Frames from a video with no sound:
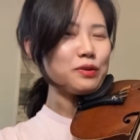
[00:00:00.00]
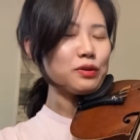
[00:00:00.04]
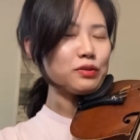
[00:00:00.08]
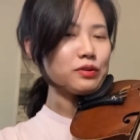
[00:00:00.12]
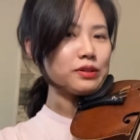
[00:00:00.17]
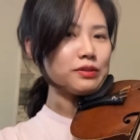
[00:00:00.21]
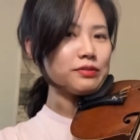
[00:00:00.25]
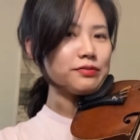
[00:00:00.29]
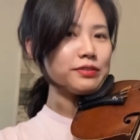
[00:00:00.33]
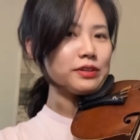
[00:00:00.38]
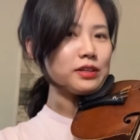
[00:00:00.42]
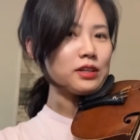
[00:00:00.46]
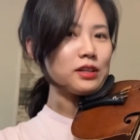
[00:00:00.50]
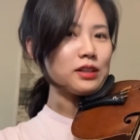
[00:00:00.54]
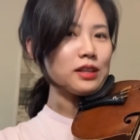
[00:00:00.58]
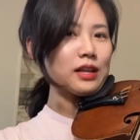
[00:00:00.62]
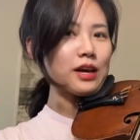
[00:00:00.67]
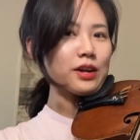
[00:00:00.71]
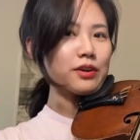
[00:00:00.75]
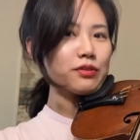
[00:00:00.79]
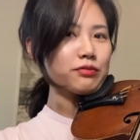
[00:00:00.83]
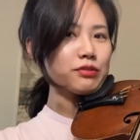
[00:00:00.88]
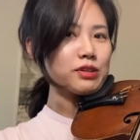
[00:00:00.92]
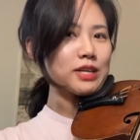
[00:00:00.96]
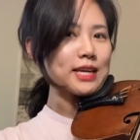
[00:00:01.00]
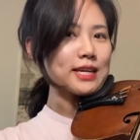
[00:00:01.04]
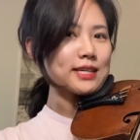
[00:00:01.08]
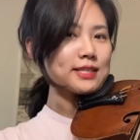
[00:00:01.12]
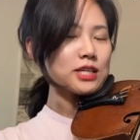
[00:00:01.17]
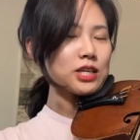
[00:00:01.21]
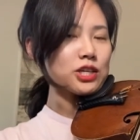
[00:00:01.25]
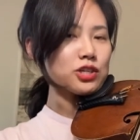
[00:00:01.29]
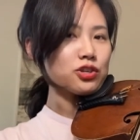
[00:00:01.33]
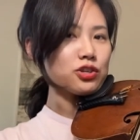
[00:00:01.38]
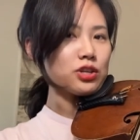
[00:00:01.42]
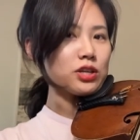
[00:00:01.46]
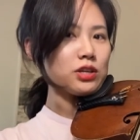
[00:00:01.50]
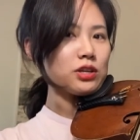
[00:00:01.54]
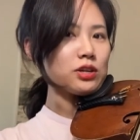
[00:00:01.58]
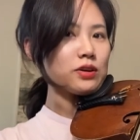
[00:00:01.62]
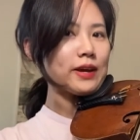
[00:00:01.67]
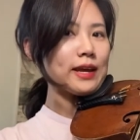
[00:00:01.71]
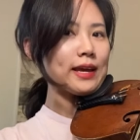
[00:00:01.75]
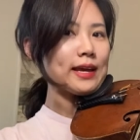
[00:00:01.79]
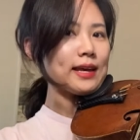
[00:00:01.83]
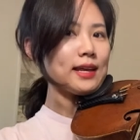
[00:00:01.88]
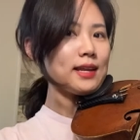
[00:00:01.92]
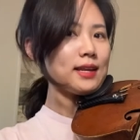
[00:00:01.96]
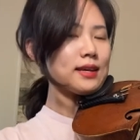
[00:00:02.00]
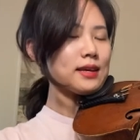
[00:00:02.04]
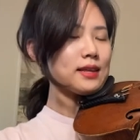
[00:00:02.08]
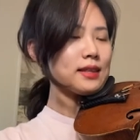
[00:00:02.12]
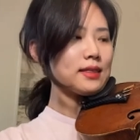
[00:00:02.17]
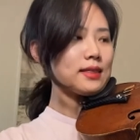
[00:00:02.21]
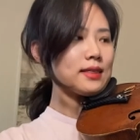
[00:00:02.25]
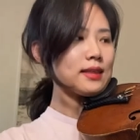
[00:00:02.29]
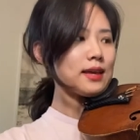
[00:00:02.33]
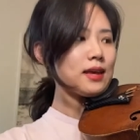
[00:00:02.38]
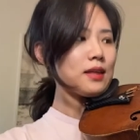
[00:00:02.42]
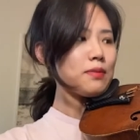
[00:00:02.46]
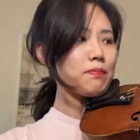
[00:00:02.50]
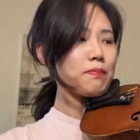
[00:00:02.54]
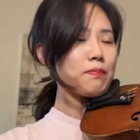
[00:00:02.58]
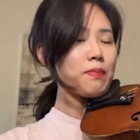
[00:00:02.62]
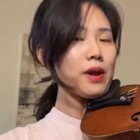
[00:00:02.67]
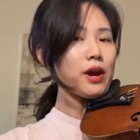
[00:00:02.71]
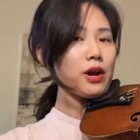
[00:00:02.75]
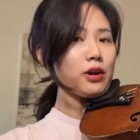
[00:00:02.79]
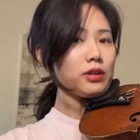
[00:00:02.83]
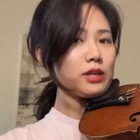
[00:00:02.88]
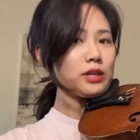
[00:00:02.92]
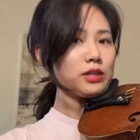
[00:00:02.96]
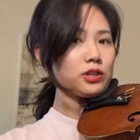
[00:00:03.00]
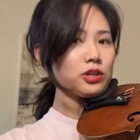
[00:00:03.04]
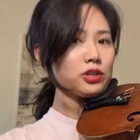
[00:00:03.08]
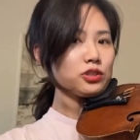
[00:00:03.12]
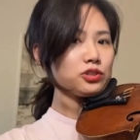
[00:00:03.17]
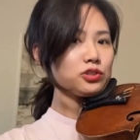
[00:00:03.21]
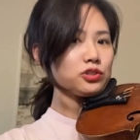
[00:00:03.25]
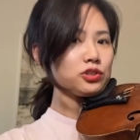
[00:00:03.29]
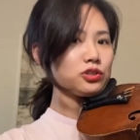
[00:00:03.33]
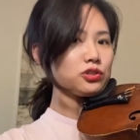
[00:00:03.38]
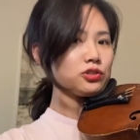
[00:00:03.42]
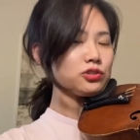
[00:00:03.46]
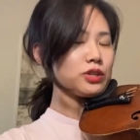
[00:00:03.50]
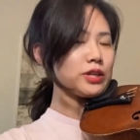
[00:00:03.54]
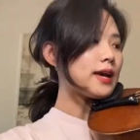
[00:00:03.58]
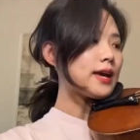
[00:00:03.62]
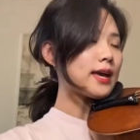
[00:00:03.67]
You will feel a lot of relaxation in your hand and then barely touch the string.